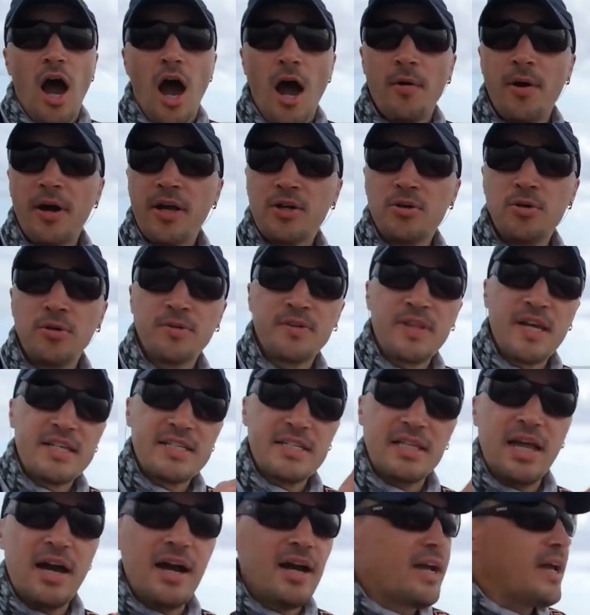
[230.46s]
All right, cool.
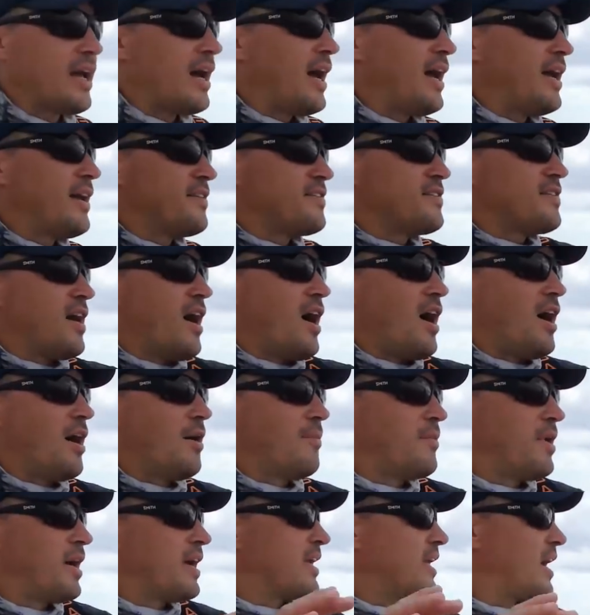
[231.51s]
Thanks a lot, guys.
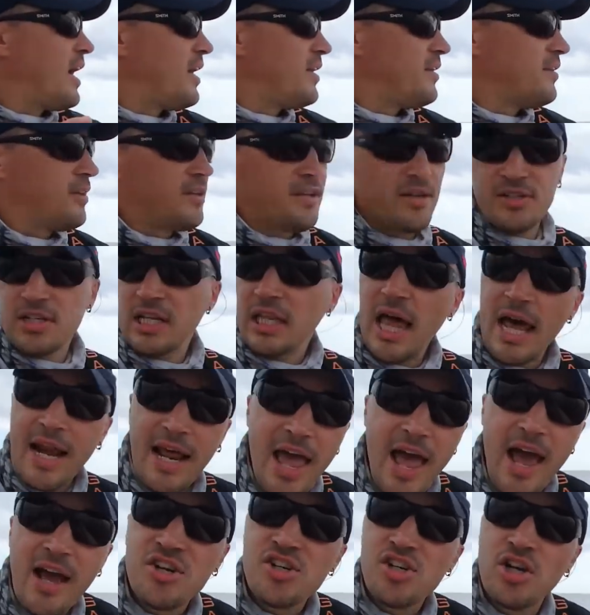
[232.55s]
Again, there's a lot
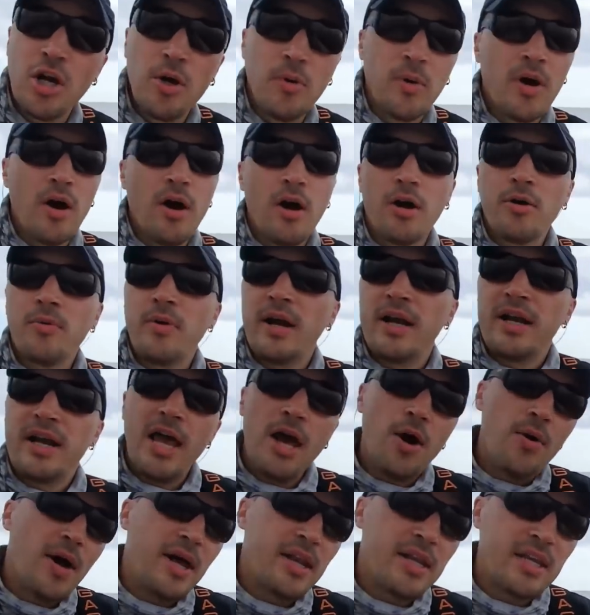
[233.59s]
of action going on right
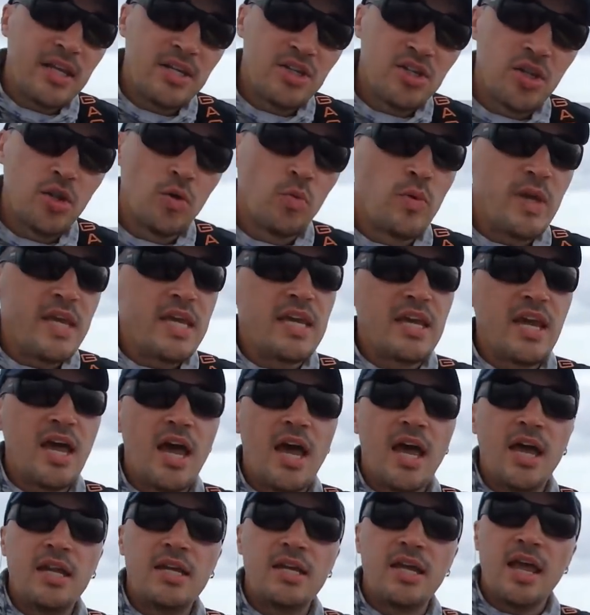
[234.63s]
now heading into the
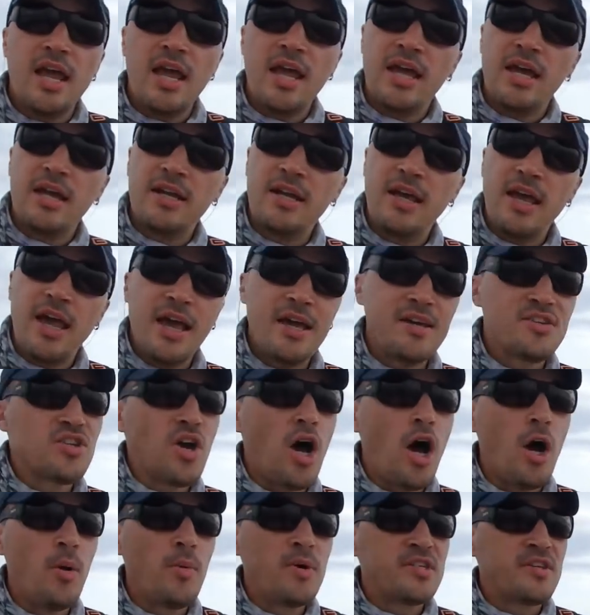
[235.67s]
weekend. And as
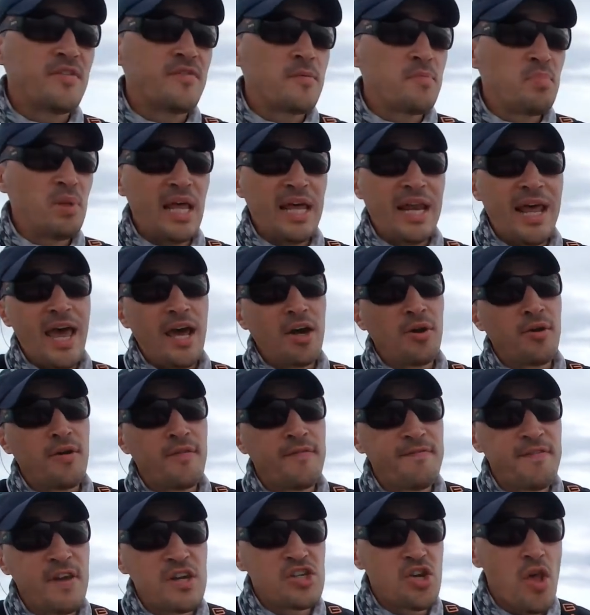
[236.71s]
always, if you plan to head out
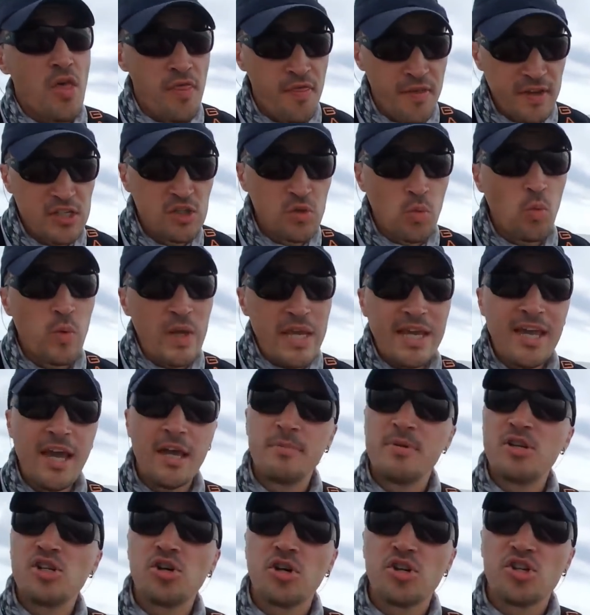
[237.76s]
and fish this
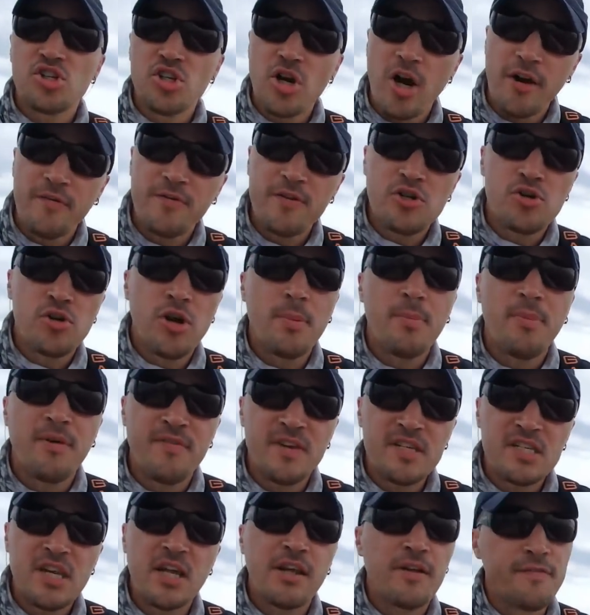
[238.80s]
weekend, be sure to start off your trip by
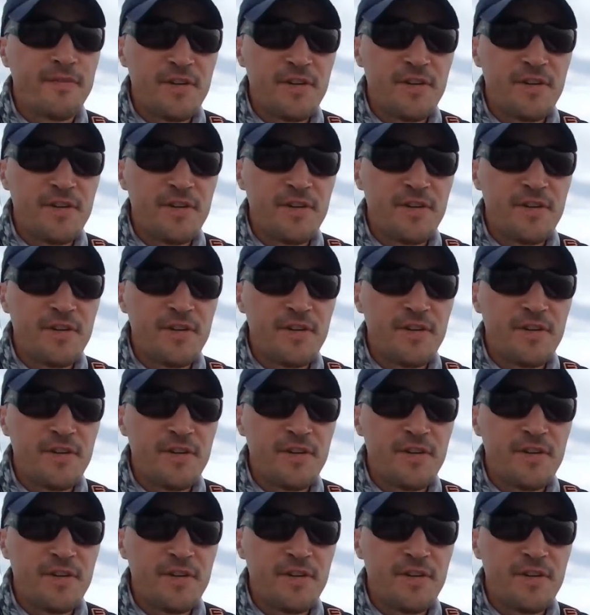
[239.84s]
visiting